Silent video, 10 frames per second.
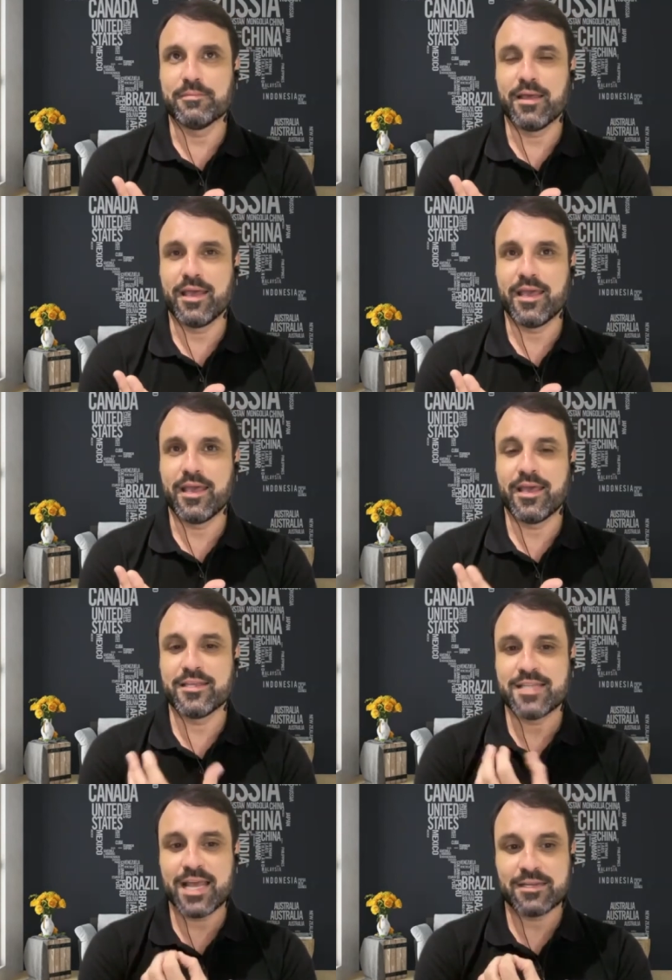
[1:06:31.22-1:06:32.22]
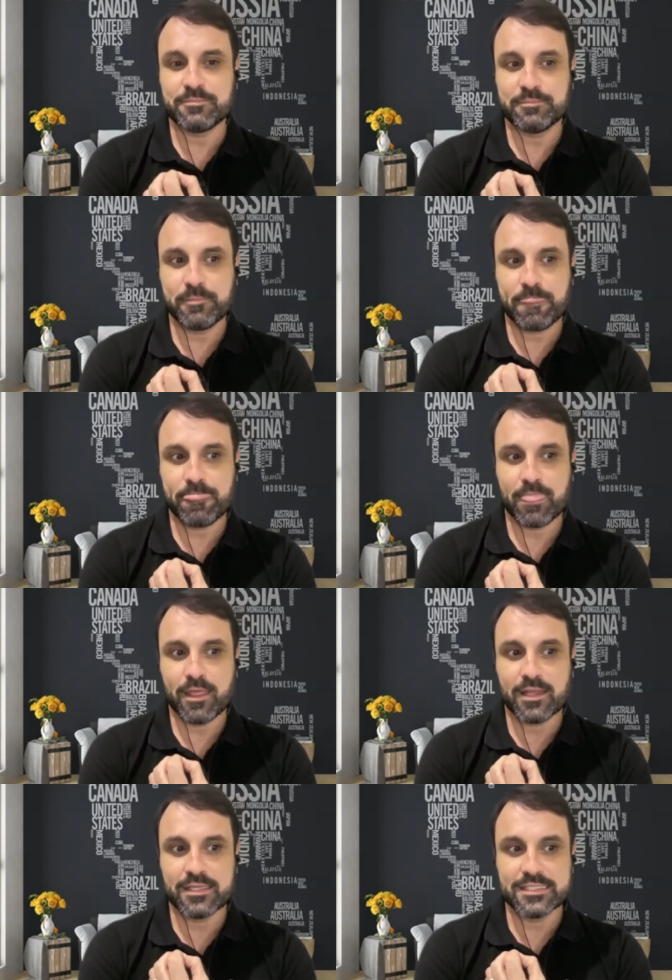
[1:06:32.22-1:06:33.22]
is that
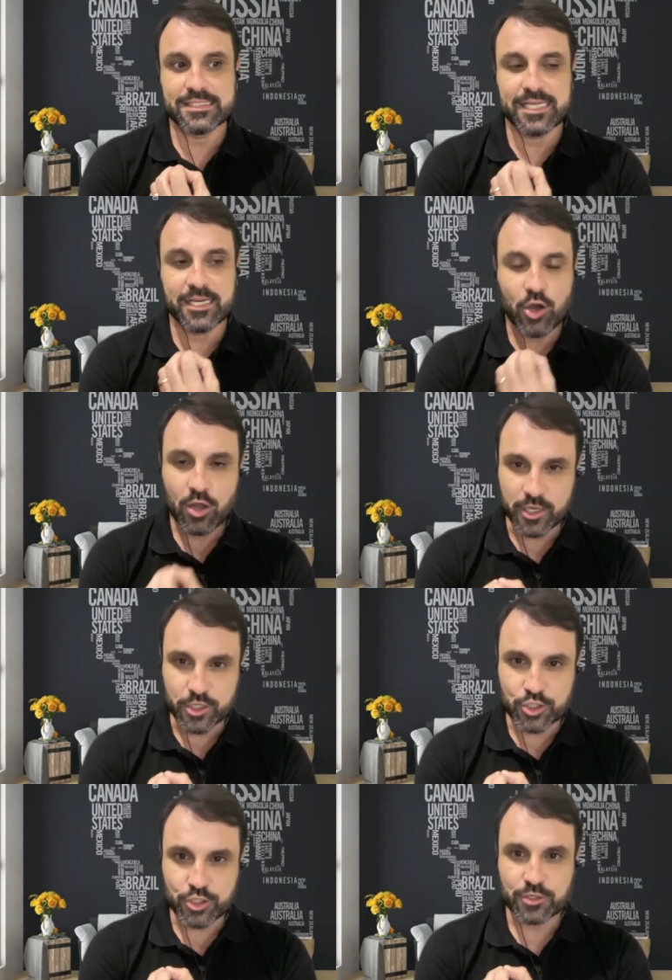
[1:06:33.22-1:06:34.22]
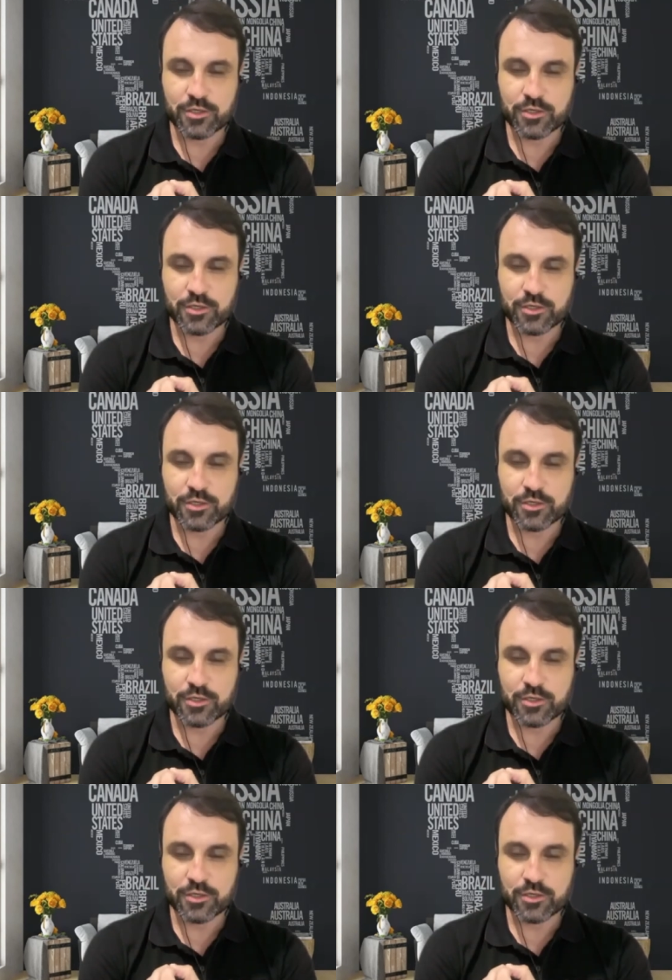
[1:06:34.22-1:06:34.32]
the knowledge